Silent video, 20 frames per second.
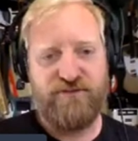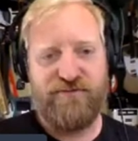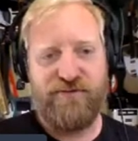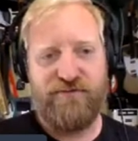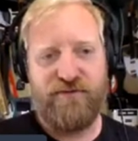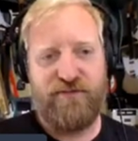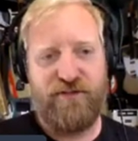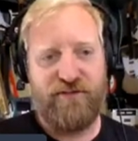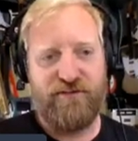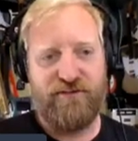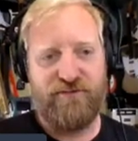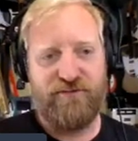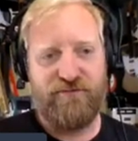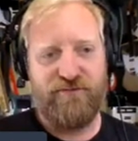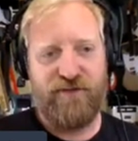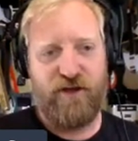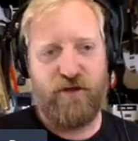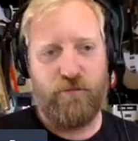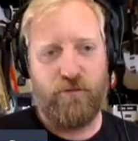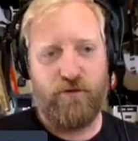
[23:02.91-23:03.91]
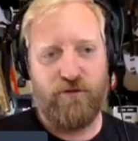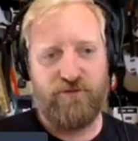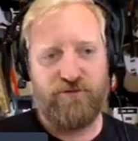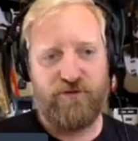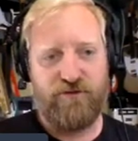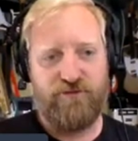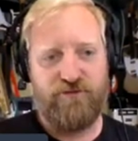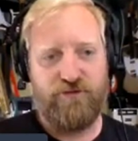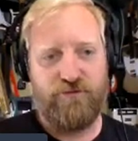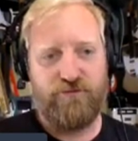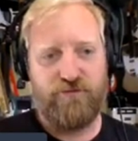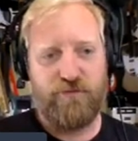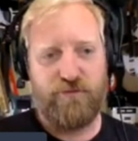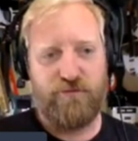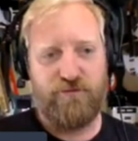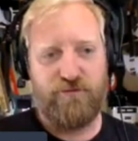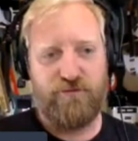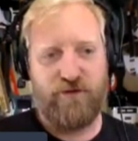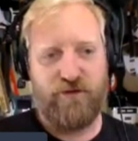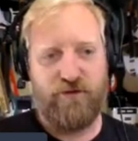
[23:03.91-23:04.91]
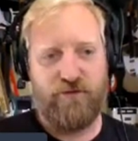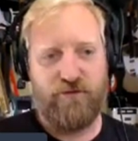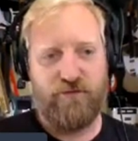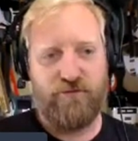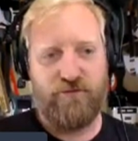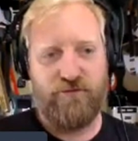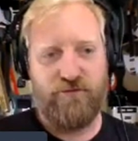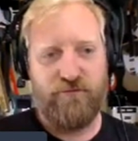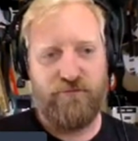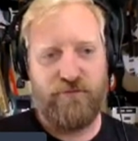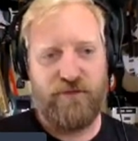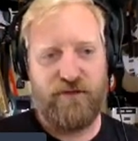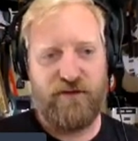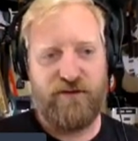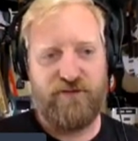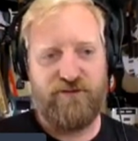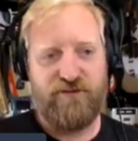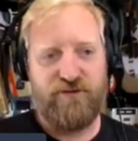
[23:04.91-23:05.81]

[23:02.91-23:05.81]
of everything that's available as far as tube screamers go. Because